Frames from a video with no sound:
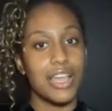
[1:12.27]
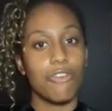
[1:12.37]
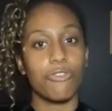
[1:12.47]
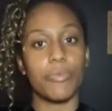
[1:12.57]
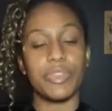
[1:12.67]

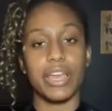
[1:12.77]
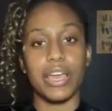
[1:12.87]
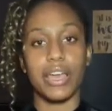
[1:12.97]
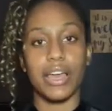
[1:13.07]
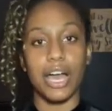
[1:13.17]
from
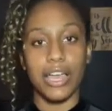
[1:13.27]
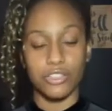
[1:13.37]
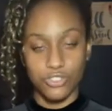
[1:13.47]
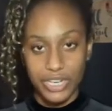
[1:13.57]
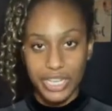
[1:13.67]
the
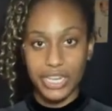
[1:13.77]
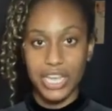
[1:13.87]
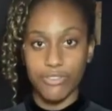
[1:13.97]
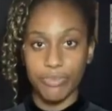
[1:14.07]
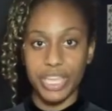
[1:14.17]
Australian
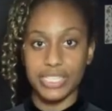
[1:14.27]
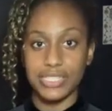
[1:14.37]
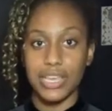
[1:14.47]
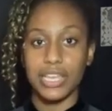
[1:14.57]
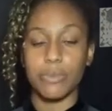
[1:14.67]
government's
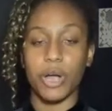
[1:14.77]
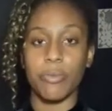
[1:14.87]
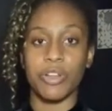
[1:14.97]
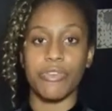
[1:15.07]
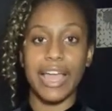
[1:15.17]

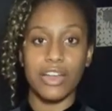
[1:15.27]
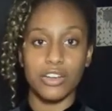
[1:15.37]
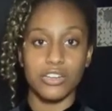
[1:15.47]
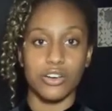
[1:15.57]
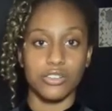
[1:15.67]
Department of
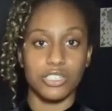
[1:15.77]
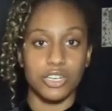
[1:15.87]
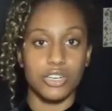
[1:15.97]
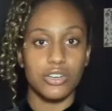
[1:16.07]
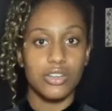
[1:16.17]
Agriculture,